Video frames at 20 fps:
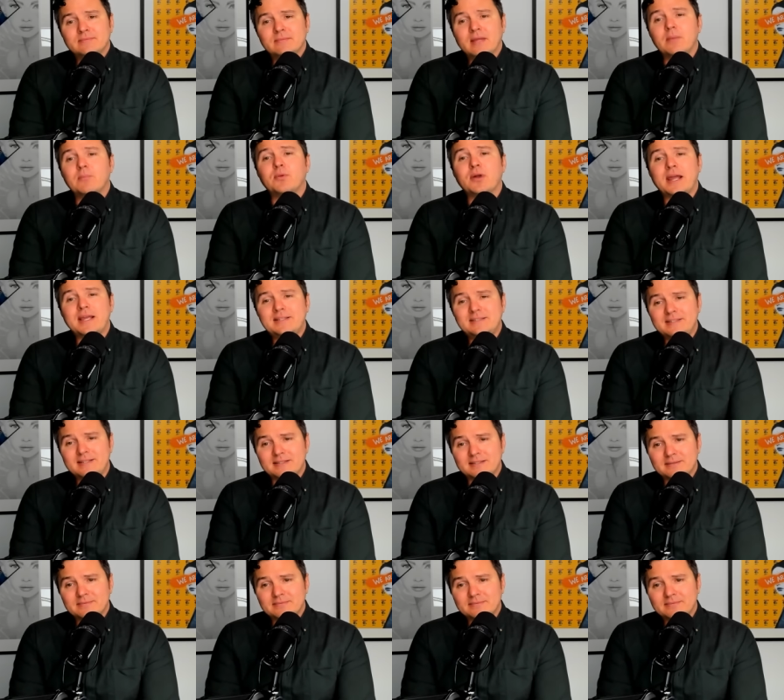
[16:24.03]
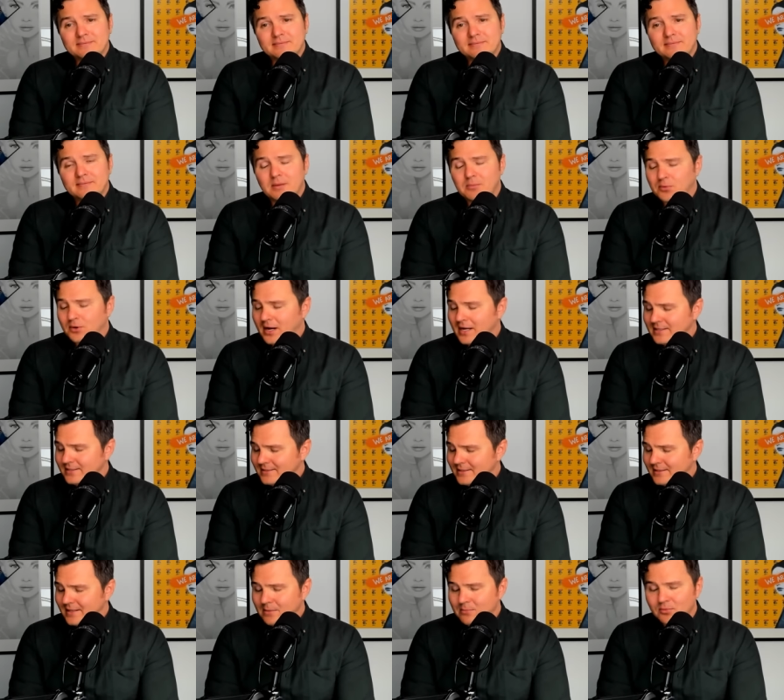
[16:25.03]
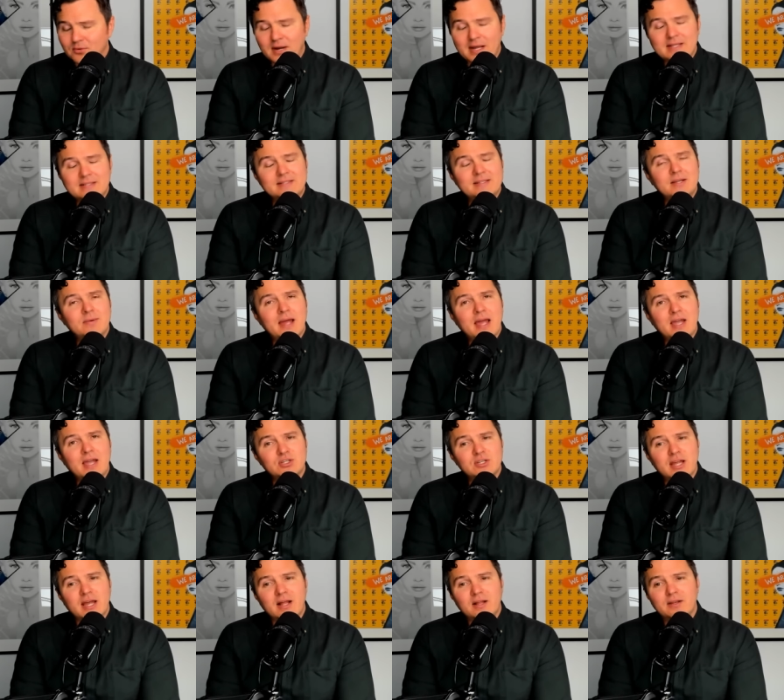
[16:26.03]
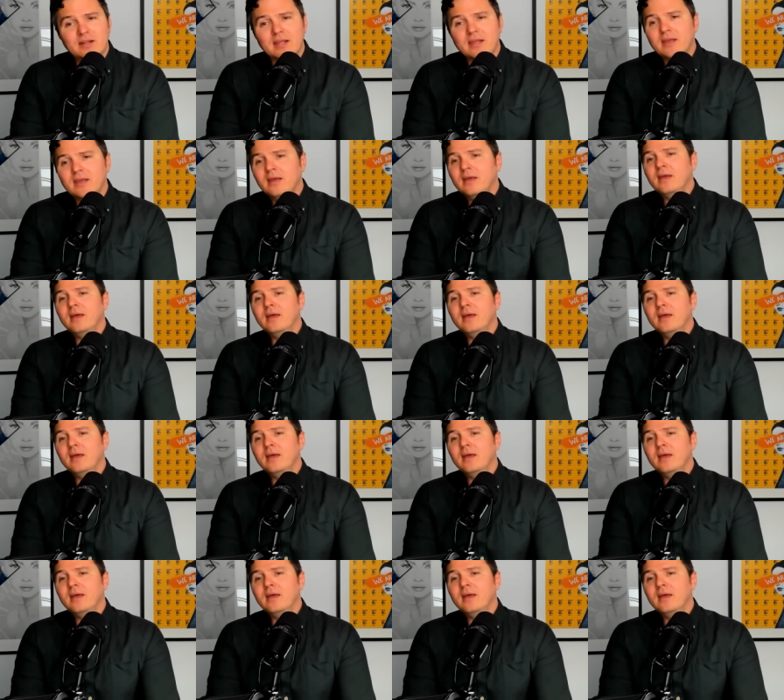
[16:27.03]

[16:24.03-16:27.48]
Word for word: Embrace it. Embrace it. Embrace the irrationality.